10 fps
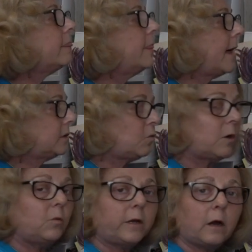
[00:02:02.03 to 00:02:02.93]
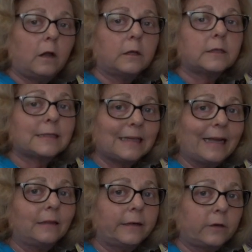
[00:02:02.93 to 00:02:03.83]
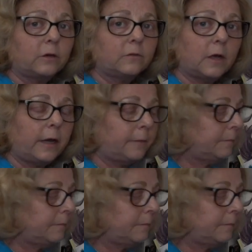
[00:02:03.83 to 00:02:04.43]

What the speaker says: That's why we call it a slightly curved line.